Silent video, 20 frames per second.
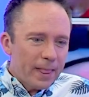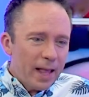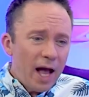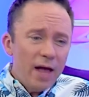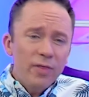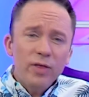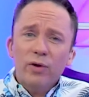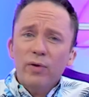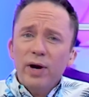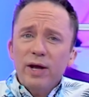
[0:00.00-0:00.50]

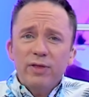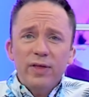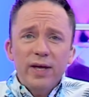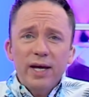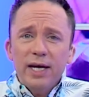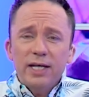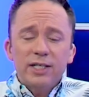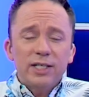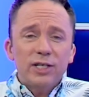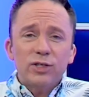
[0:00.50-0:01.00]
the great thing
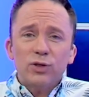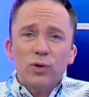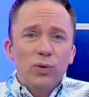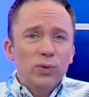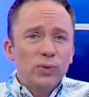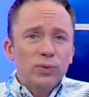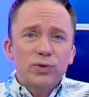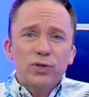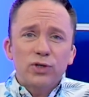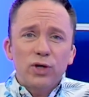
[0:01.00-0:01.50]
is it's
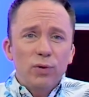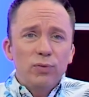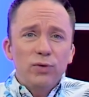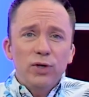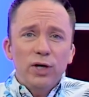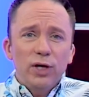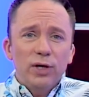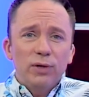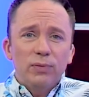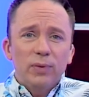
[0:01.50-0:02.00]
all so
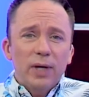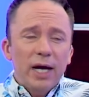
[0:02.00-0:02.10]
new.